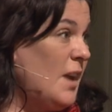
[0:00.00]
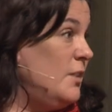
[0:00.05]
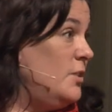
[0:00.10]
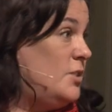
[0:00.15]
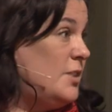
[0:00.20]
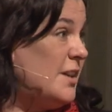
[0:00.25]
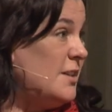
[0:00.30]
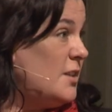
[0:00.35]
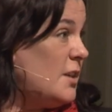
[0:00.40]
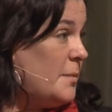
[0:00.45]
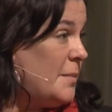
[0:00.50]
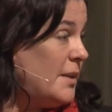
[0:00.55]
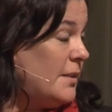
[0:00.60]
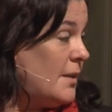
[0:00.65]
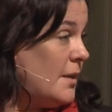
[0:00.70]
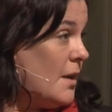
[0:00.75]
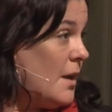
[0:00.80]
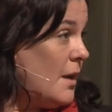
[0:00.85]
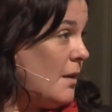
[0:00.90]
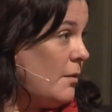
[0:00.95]
Should I talk about
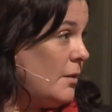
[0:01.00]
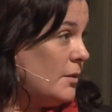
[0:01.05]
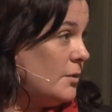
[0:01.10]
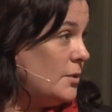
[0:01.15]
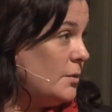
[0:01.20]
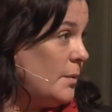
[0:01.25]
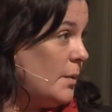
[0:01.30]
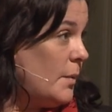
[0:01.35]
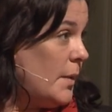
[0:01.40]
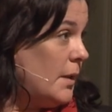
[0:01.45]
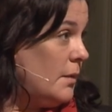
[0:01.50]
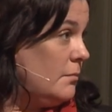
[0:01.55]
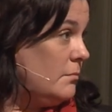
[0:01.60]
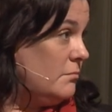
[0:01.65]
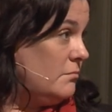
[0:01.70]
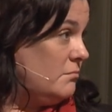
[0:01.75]
that now or should we wait?